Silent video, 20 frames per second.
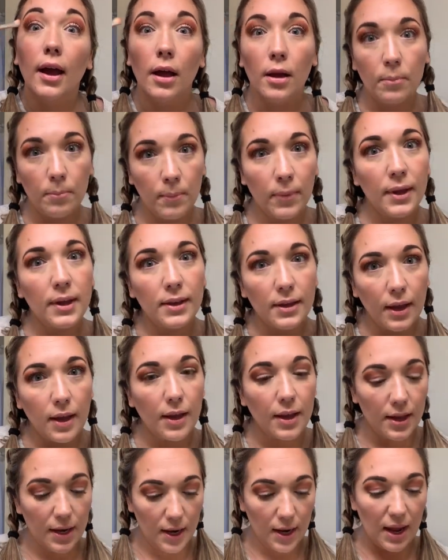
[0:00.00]
and been
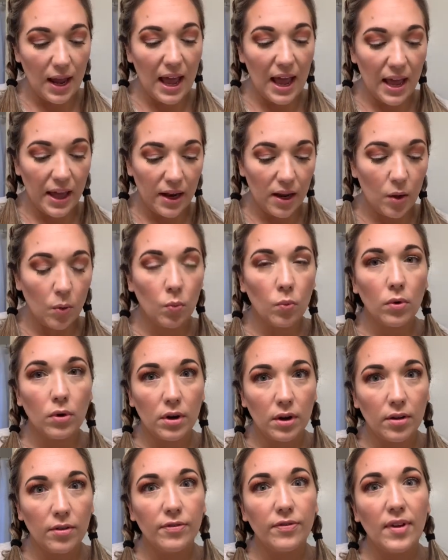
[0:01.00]
done, and it would
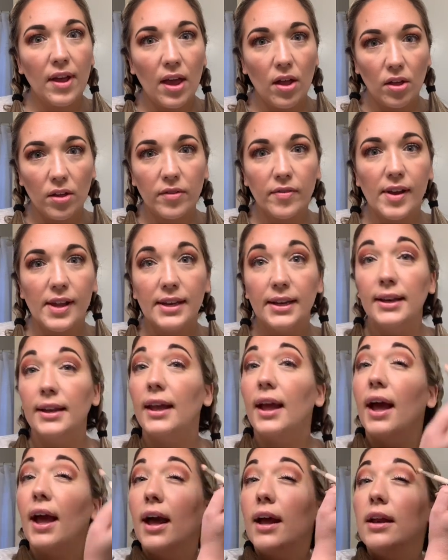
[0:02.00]
have elevated
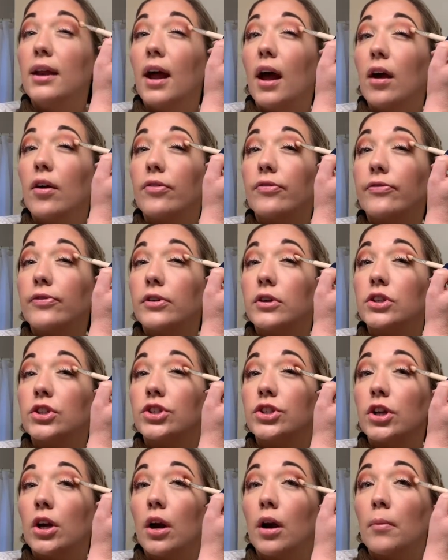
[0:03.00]
it enough for
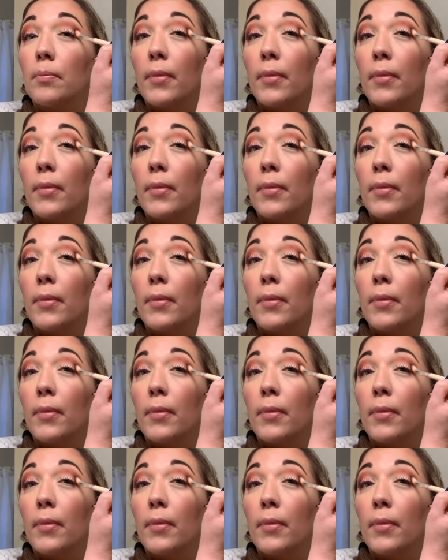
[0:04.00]
sure.